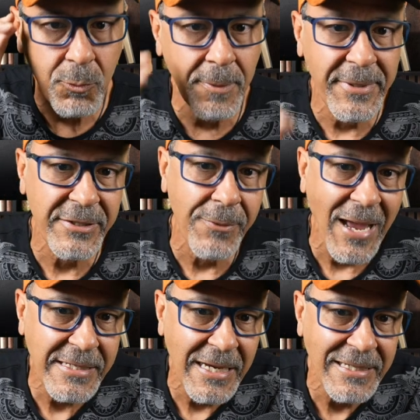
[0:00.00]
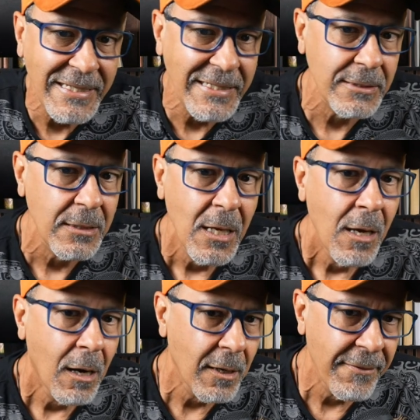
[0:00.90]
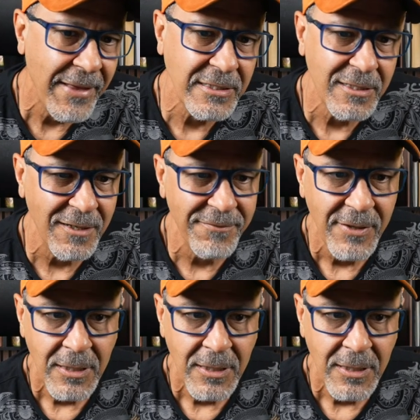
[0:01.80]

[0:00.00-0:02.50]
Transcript: women's rights ideas, all of that stuff?